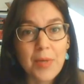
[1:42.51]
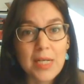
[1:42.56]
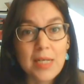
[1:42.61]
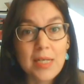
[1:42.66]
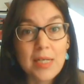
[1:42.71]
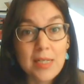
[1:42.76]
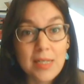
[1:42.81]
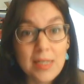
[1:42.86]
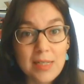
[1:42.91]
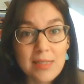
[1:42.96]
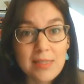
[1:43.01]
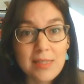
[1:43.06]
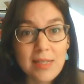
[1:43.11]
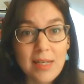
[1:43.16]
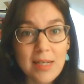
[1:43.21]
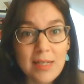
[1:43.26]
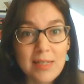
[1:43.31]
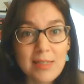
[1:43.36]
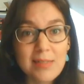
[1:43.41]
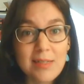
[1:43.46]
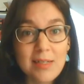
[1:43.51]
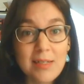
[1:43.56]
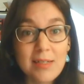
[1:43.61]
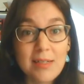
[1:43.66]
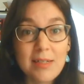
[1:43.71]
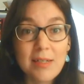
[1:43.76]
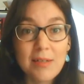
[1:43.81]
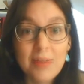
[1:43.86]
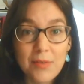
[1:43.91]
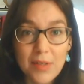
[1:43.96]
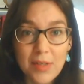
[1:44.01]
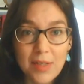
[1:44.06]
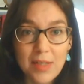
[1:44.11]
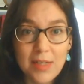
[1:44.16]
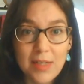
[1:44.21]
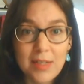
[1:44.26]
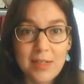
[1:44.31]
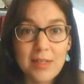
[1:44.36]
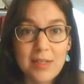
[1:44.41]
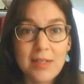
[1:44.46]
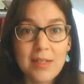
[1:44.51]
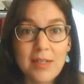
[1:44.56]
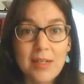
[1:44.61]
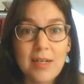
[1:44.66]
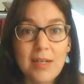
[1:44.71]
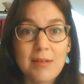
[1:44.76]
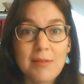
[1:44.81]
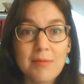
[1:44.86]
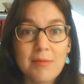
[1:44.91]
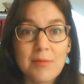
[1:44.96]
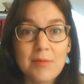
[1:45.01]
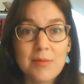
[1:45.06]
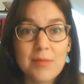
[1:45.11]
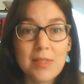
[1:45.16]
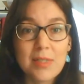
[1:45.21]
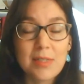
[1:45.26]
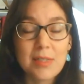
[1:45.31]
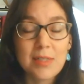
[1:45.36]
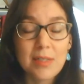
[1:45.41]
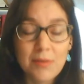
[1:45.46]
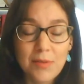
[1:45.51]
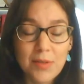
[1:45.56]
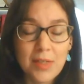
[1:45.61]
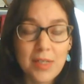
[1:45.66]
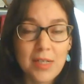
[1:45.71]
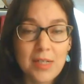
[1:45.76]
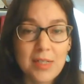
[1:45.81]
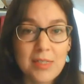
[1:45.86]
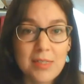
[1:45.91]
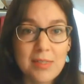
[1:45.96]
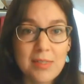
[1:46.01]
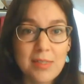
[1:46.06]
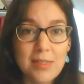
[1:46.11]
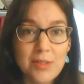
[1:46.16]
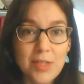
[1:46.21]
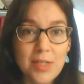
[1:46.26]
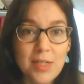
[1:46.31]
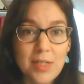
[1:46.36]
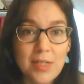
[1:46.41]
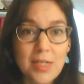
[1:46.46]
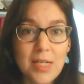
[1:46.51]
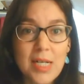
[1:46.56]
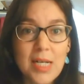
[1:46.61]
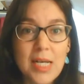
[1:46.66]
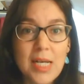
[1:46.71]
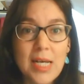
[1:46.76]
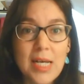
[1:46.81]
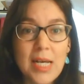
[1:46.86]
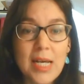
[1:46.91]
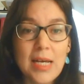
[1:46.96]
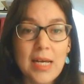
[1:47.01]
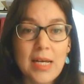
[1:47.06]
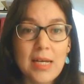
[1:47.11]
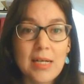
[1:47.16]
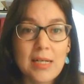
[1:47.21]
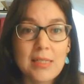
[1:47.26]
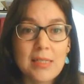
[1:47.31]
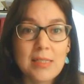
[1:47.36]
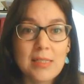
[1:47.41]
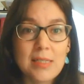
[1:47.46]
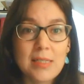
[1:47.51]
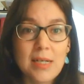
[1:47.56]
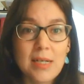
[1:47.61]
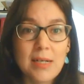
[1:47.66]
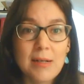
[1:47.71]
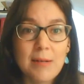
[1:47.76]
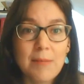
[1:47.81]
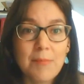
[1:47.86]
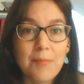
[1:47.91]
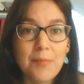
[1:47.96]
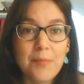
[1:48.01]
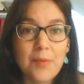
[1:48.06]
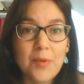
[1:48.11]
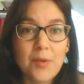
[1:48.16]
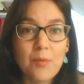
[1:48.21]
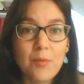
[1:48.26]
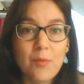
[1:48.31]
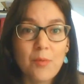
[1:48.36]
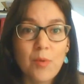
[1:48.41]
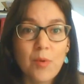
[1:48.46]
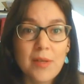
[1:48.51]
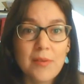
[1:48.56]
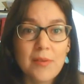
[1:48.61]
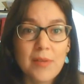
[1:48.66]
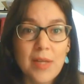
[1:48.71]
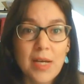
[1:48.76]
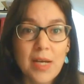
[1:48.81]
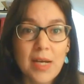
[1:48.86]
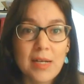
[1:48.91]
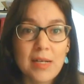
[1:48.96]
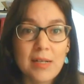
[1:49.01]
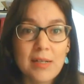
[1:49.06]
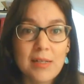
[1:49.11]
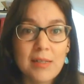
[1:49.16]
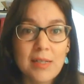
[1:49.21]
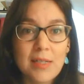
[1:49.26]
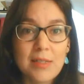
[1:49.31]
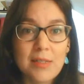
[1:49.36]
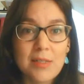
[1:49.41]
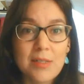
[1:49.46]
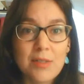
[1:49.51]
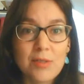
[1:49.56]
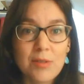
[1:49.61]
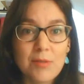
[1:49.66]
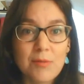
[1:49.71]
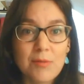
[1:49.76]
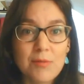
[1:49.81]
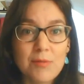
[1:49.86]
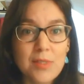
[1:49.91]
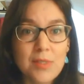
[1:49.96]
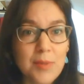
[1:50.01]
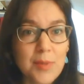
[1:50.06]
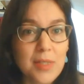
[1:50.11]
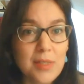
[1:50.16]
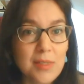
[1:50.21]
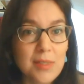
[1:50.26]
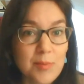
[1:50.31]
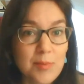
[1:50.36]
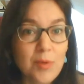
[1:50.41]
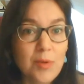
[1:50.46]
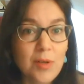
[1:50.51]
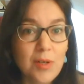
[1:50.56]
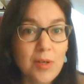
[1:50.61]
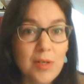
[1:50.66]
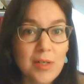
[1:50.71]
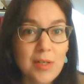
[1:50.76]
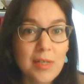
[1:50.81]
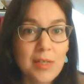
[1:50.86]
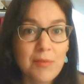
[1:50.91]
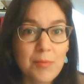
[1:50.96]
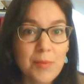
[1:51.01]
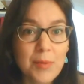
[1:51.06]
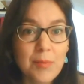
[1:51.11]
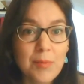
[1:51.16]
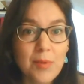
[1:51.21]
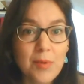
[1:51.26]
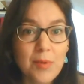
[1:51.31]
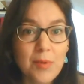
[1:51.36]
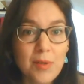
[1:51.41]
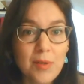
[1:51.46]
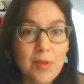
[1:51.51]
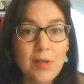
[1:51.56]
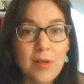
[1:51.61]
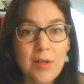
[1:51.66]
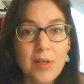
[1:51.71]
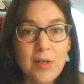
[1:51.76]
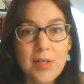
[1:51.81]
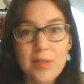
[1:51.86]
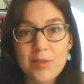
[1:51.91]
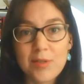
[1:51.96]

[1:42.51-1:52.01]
But it is a significant, uh, significant decision. And um, one that that deserves to be explored if people are are